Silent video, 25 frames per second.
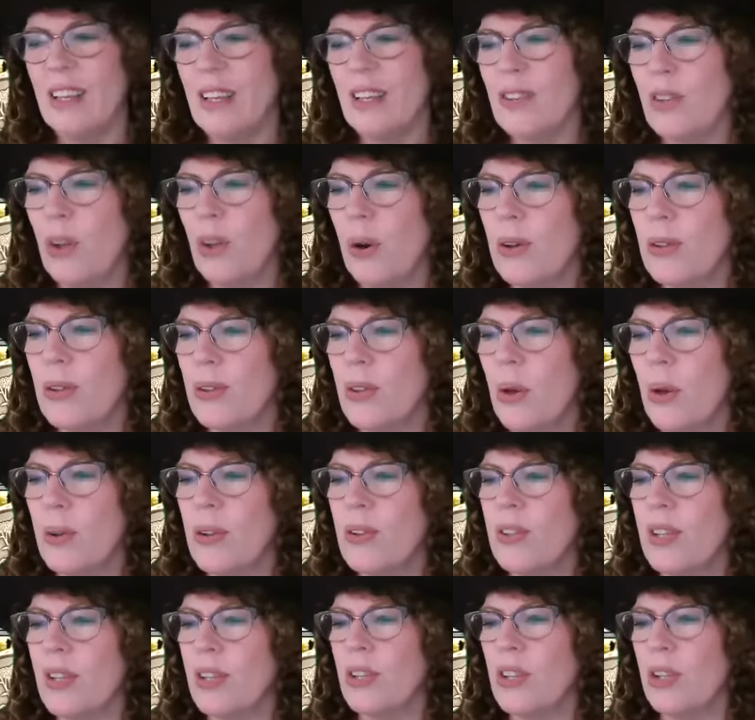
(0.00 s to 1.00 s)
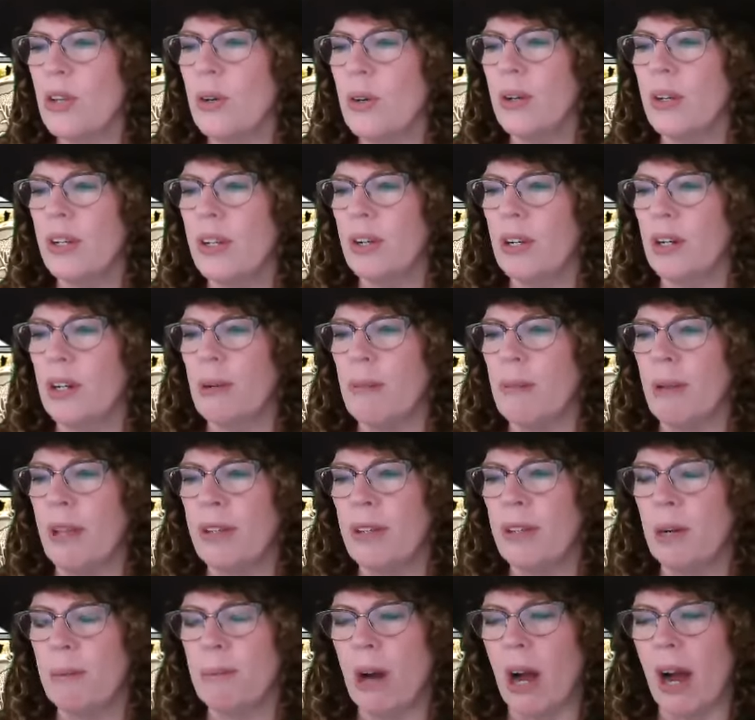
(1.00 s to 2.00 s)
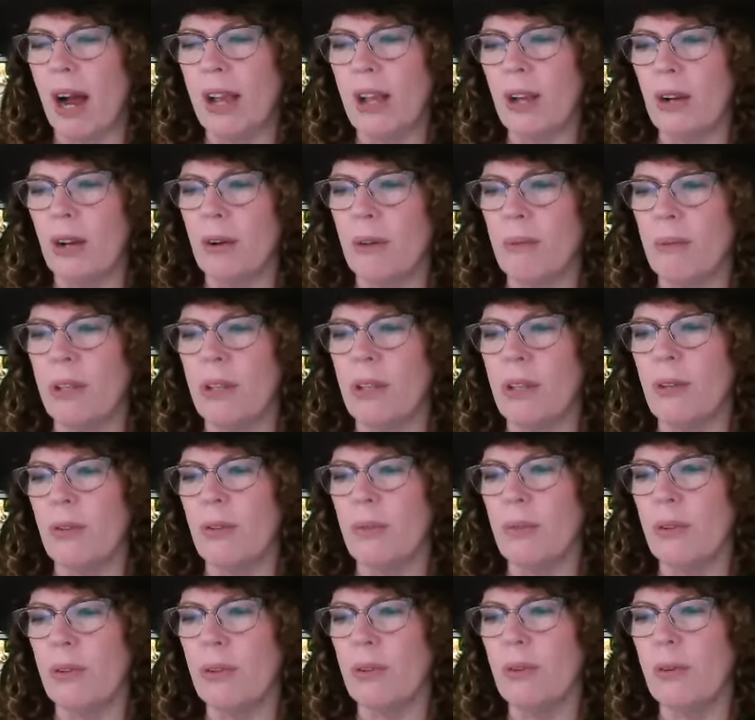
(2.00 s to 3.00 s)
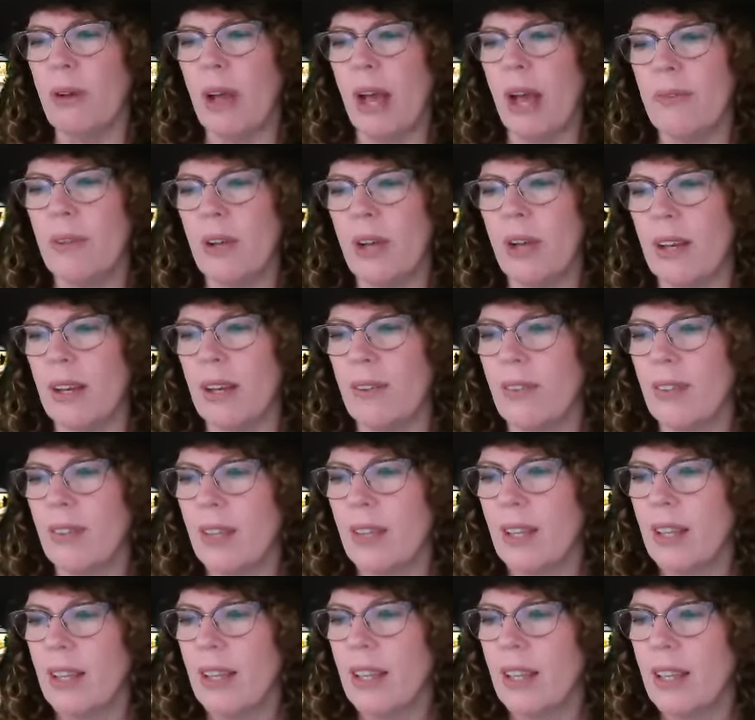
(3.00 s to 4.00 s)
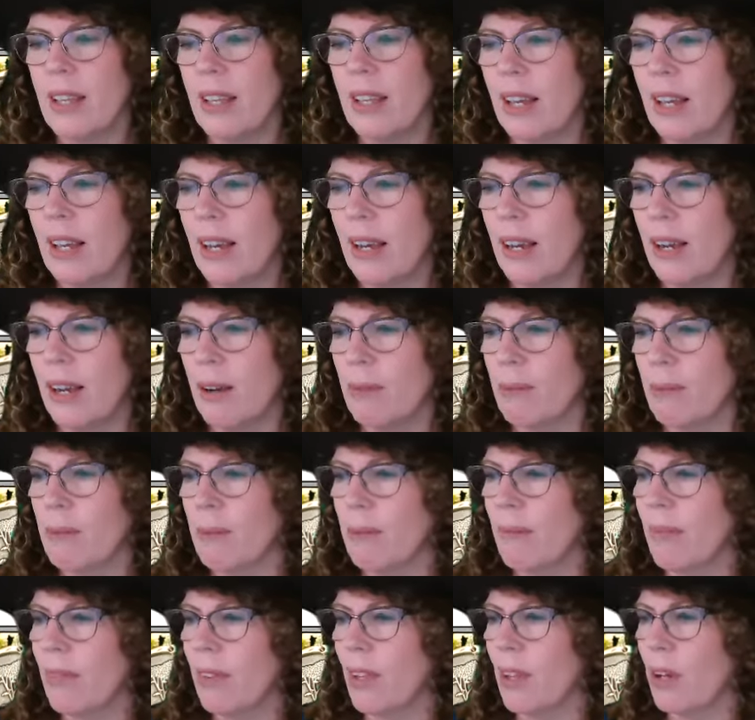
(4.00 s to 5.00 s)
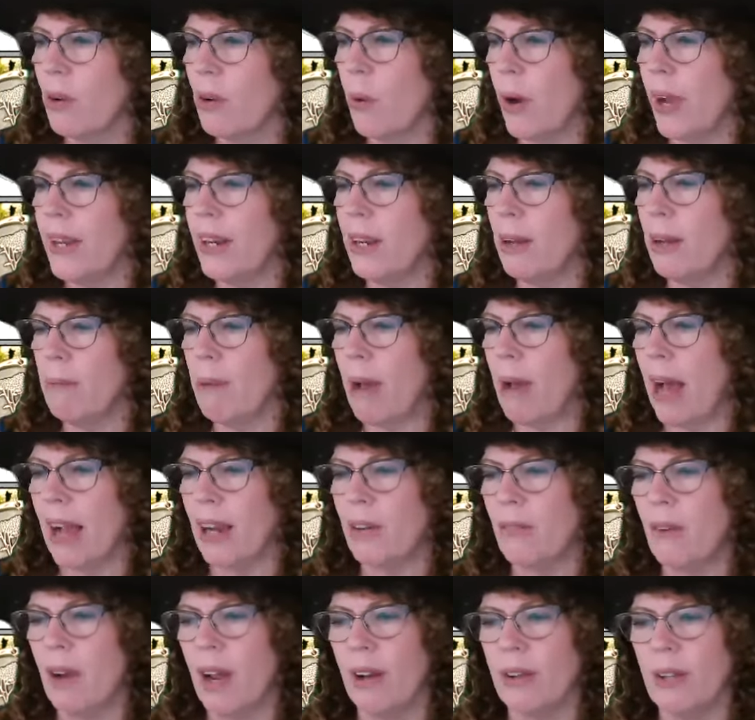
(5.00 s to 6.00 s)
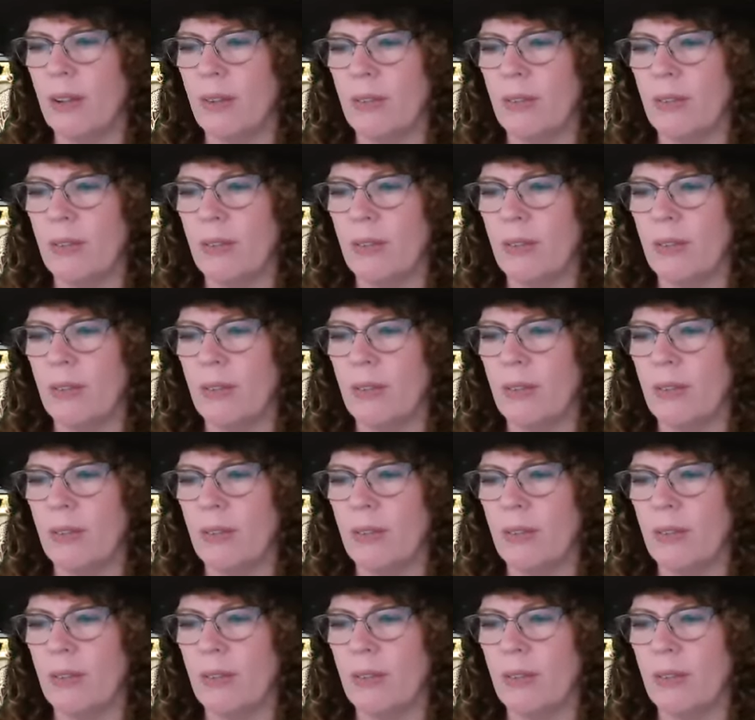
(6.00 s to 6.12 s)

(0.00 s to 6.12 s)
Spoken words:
So interesting too in your bio. I mean, you have a quite a background.